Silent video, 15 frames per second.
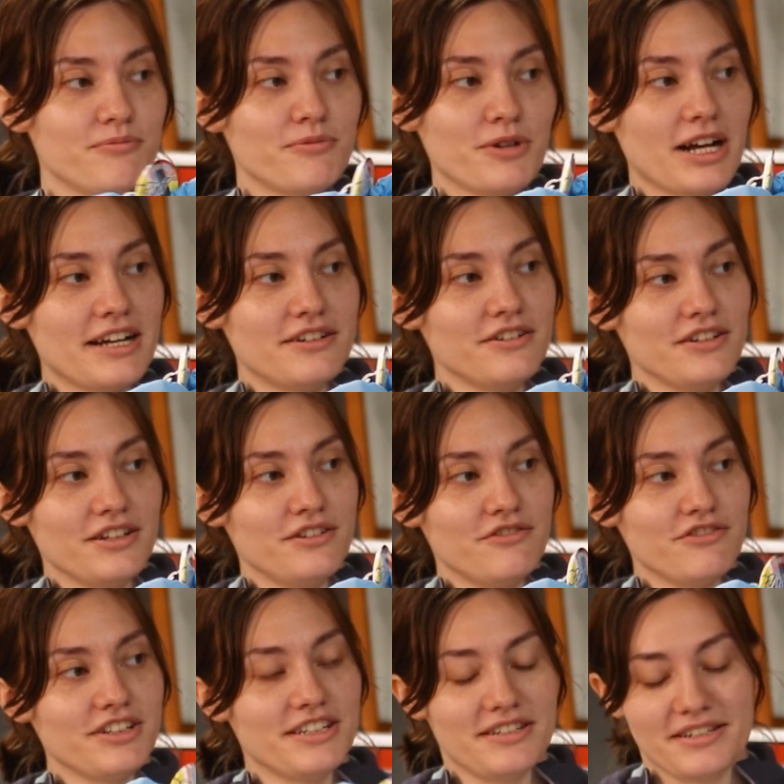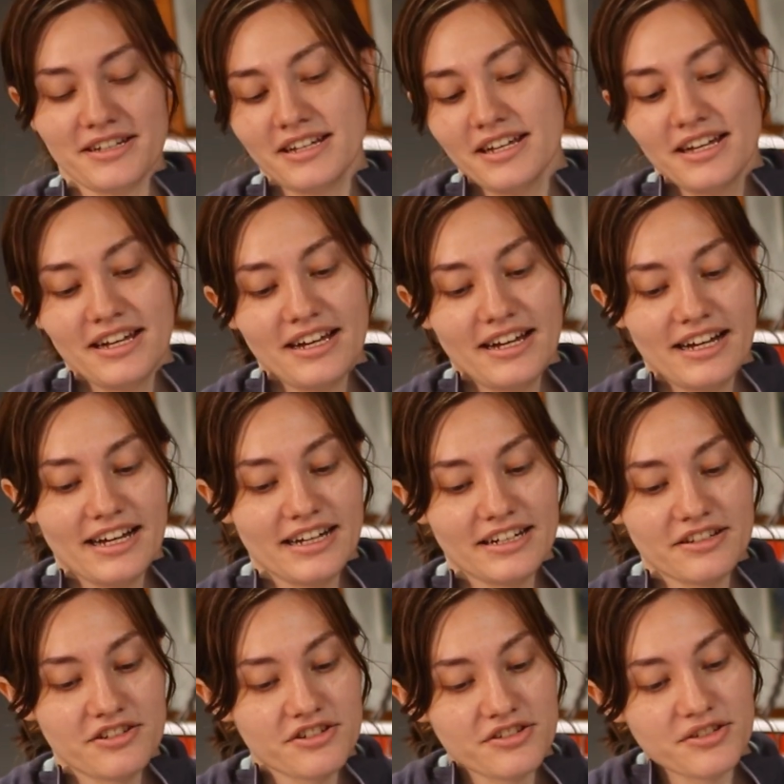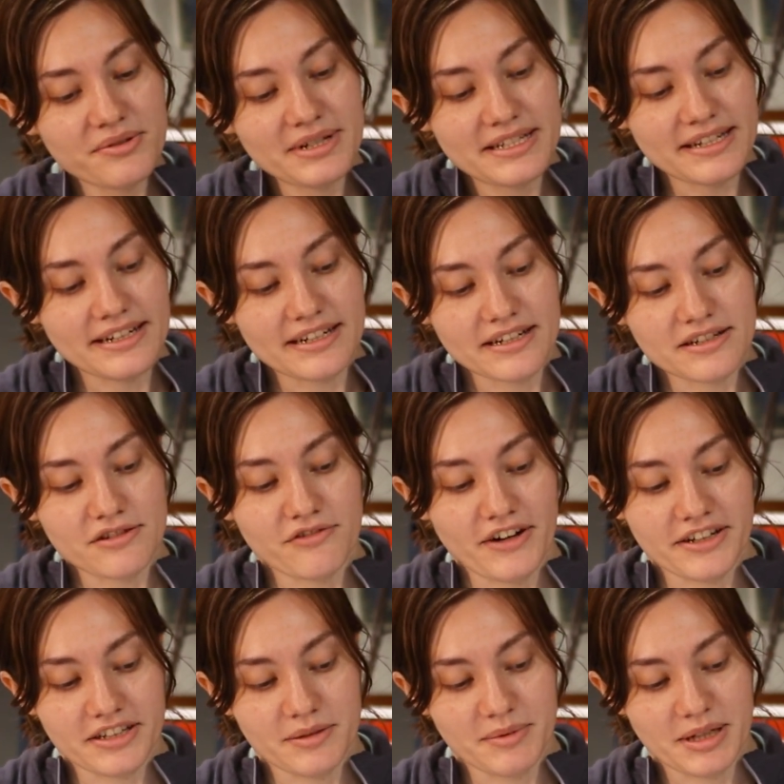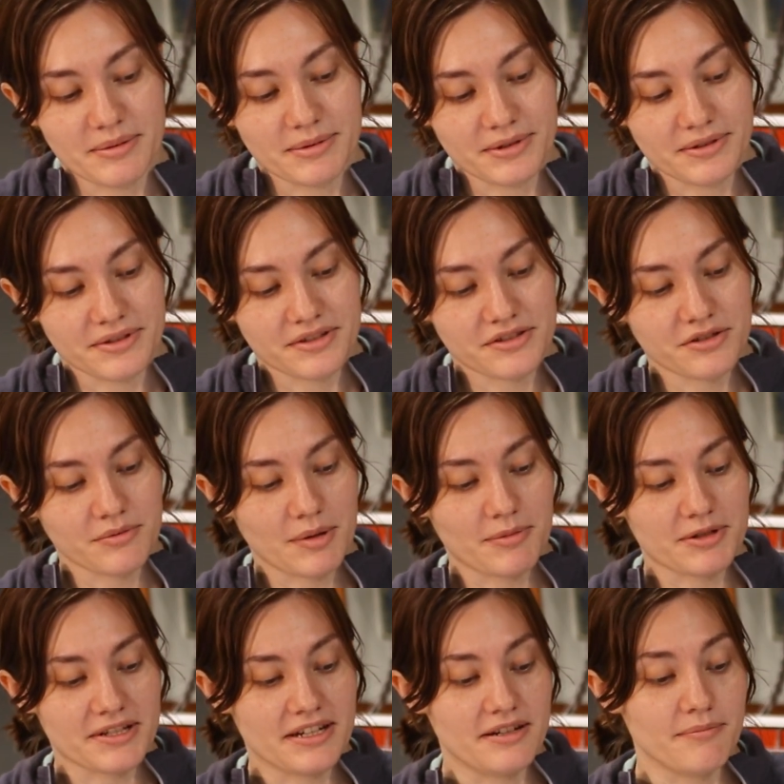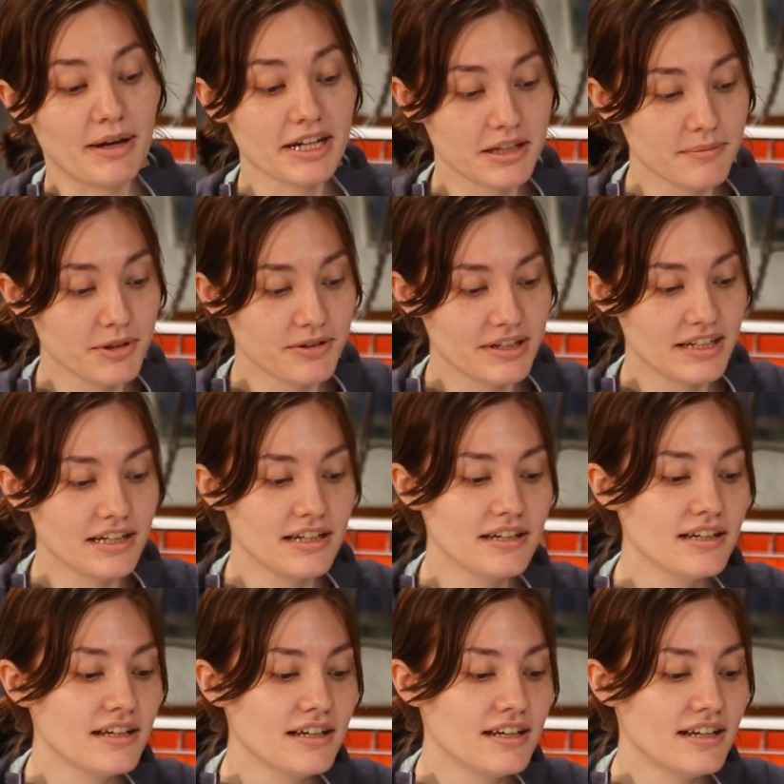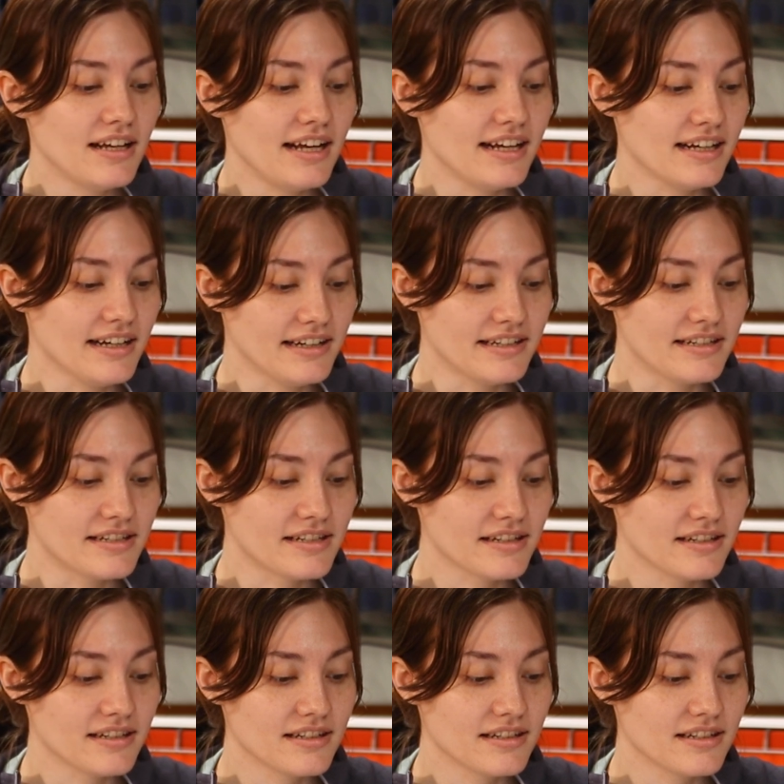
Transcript: Pride in Flint. And it's just so exciting to finally be able to represent my community and